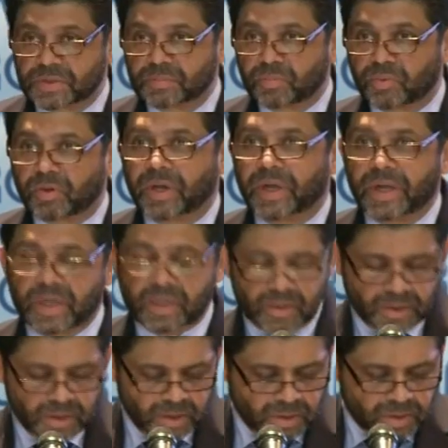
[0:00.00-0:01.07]
It was
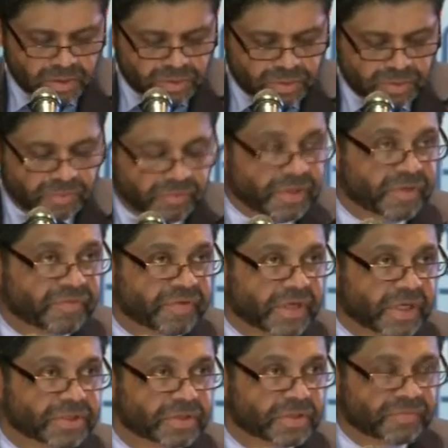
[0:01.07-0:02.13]
also stated that the
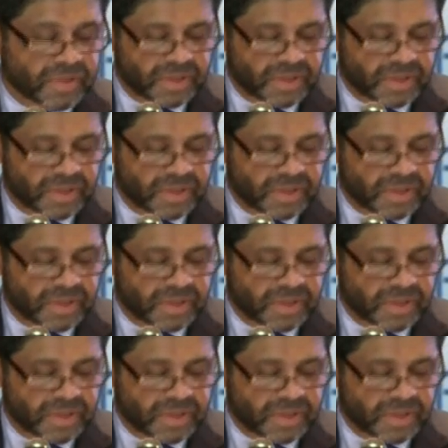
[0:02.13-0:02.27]
police